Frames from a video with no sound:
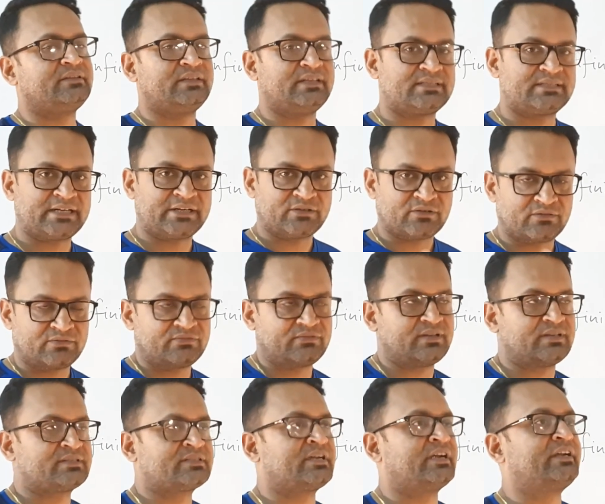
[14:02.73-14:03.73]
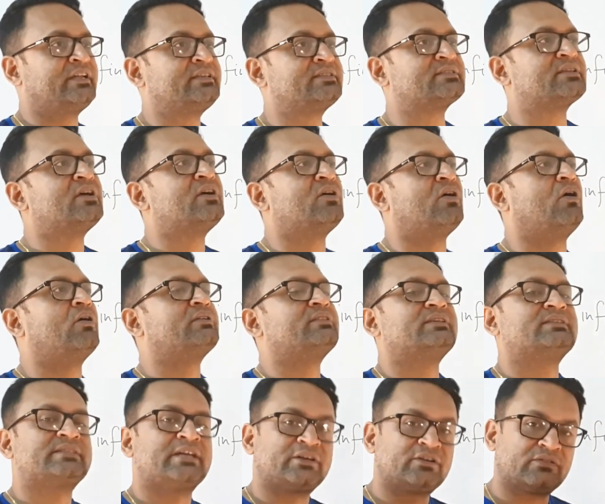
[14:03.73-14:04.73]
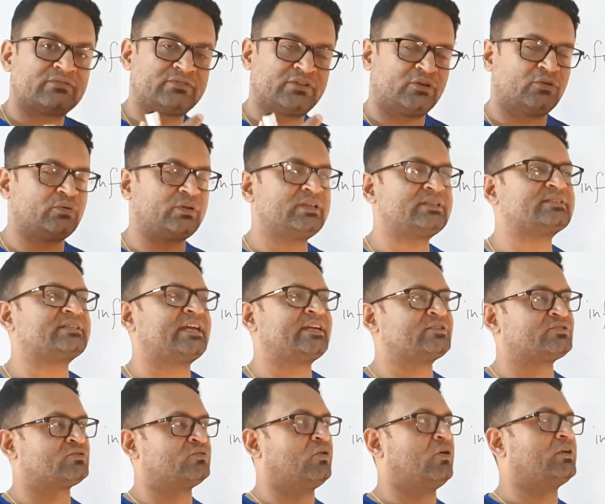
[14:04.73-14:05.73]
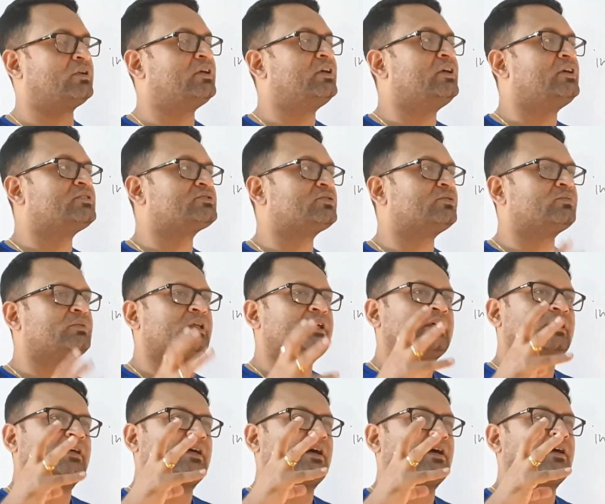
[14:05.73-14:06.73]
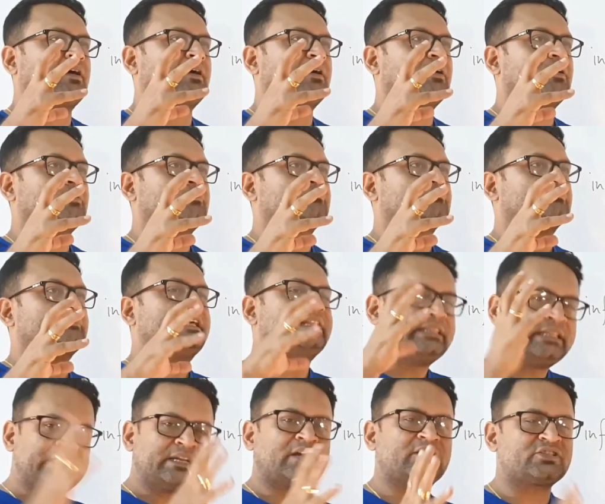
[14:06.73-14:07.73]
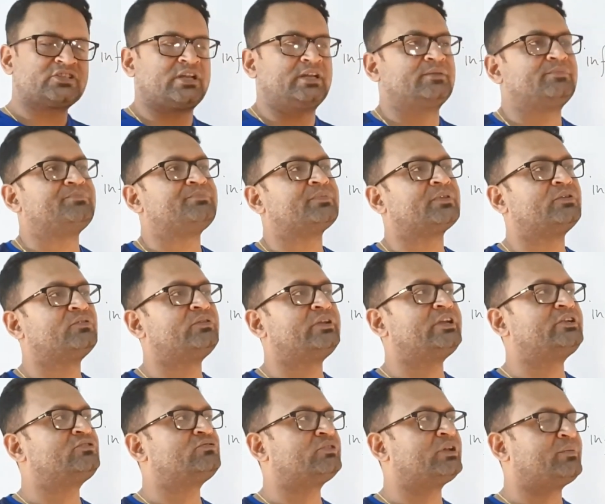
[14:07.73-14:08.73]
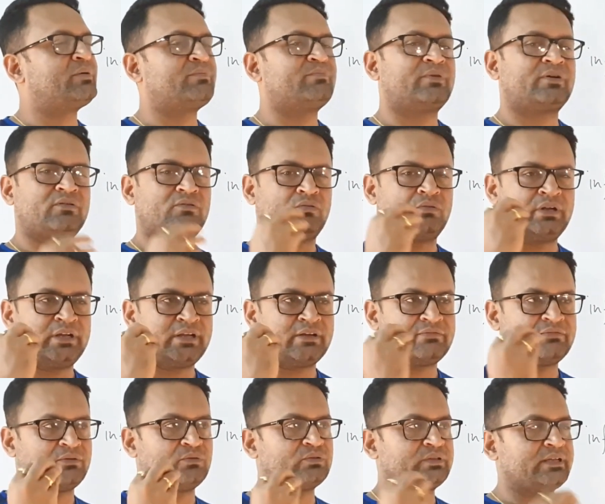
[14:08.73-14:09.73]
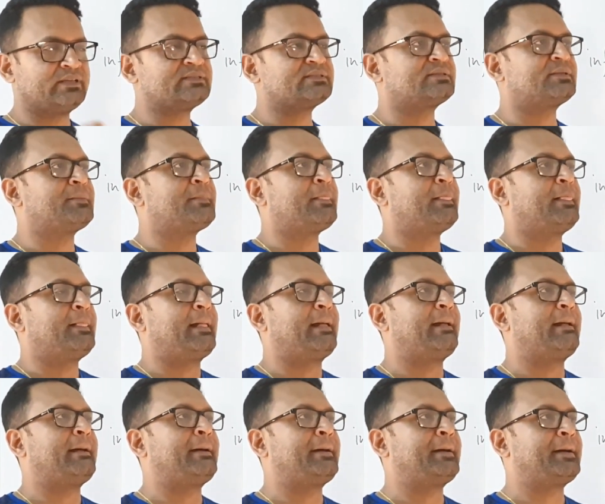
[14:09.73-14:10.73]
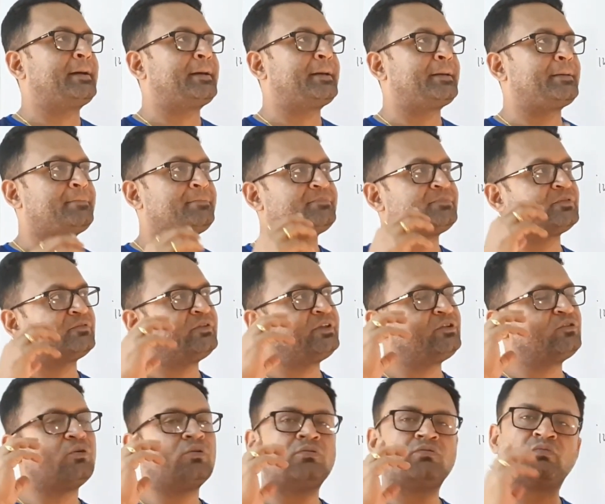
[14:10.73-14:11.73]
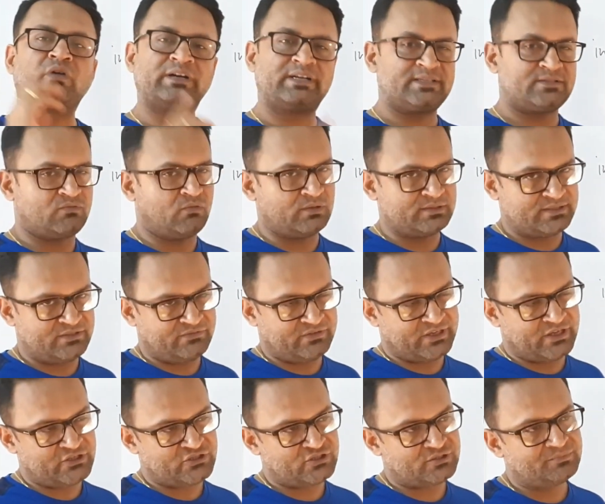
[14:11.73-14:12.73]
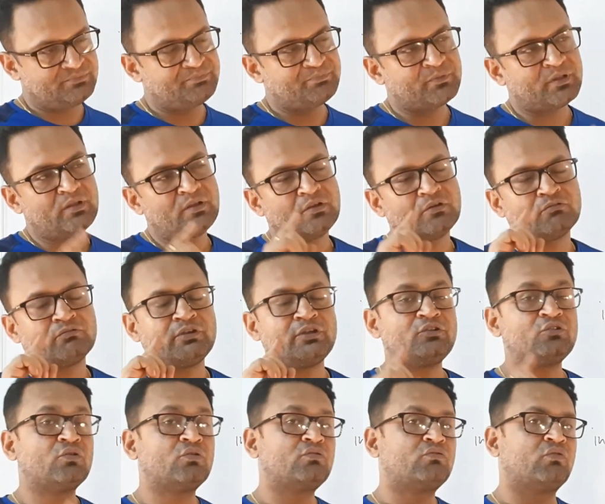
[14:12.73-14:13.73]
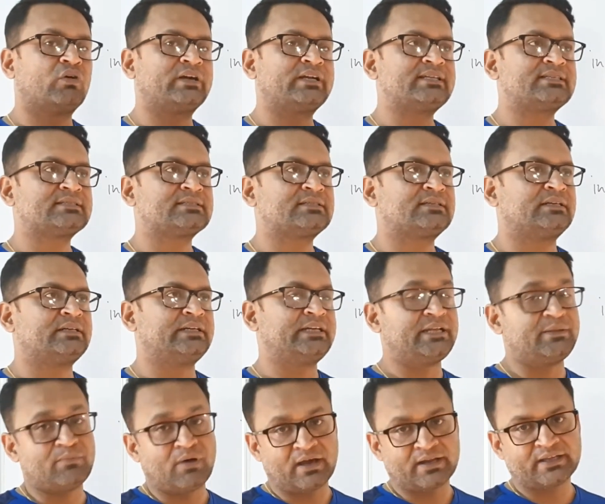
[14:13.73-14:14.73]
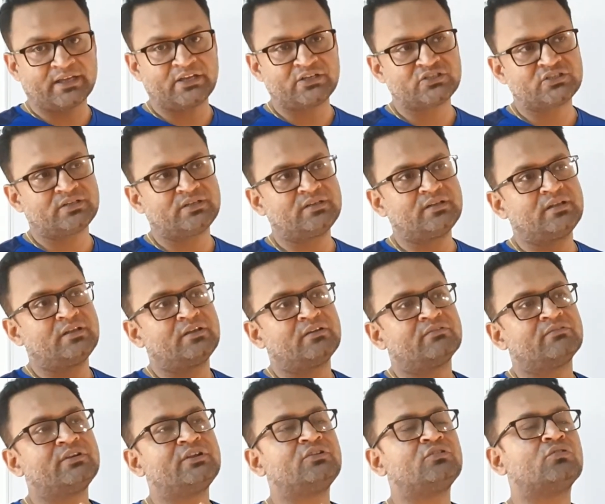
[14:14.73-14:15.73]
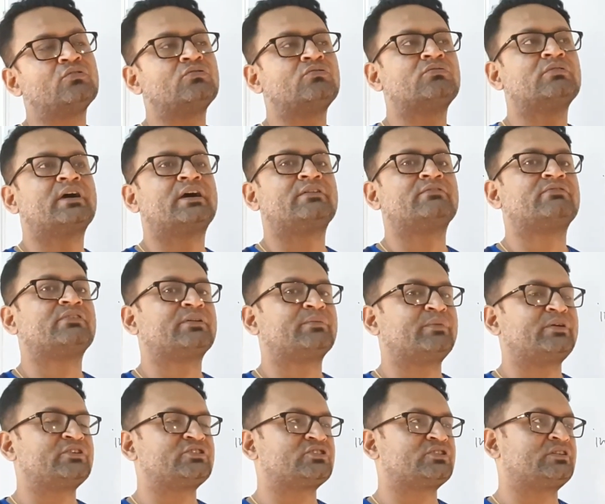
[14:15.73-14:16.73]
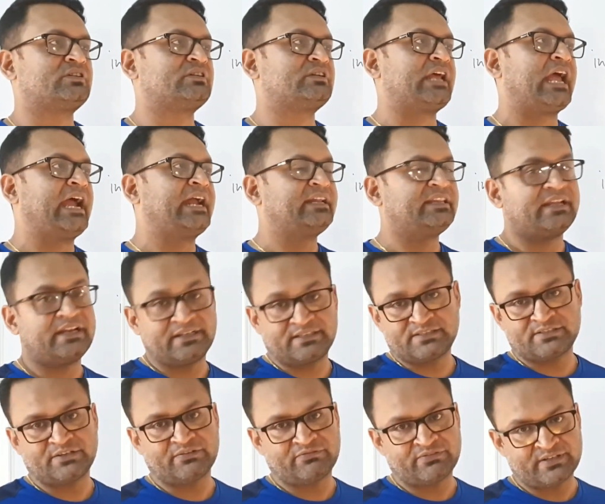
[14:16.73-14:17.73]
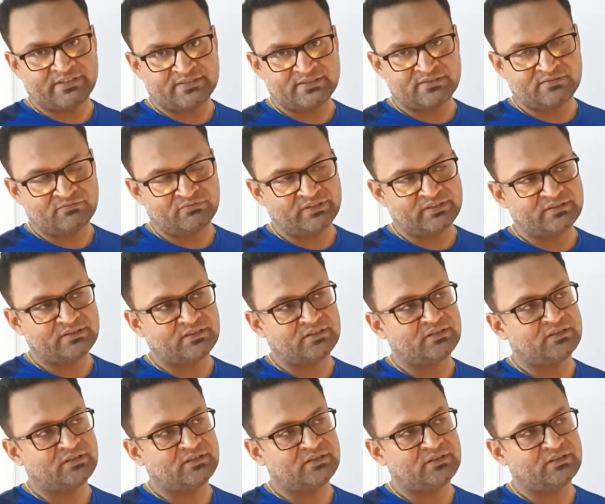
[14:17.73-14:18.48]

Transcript: the set of studies or the set of theories, and so on. So in the nutshell, you need to remember only a few things. We know what is falsification, we know what is demarcation, we know confirmation and its difference with